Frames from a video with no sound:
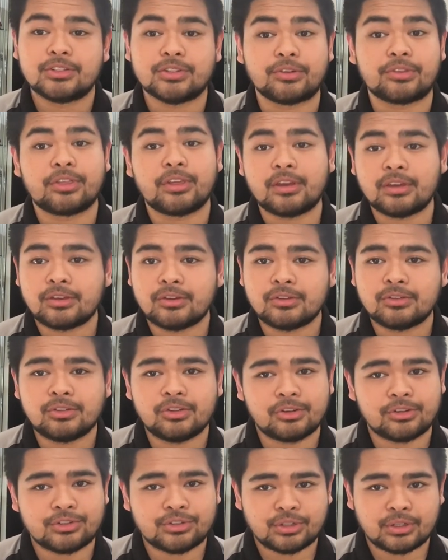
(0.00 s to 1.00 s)
So thank you to
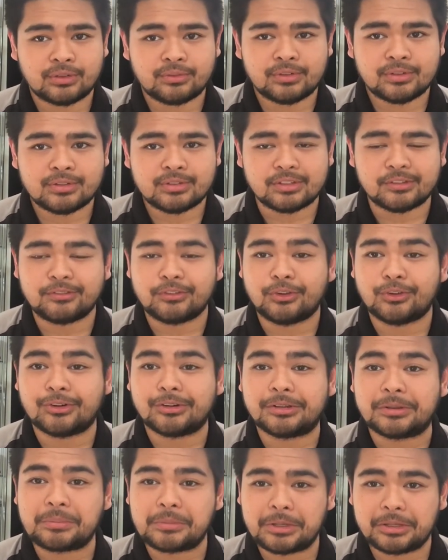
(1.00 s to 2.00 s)
your service if you're
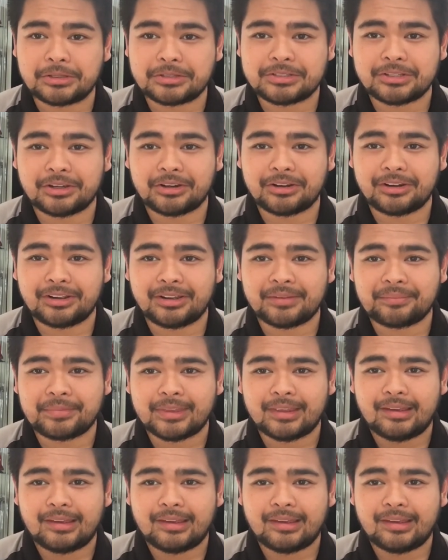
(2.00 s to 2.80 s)
in the military,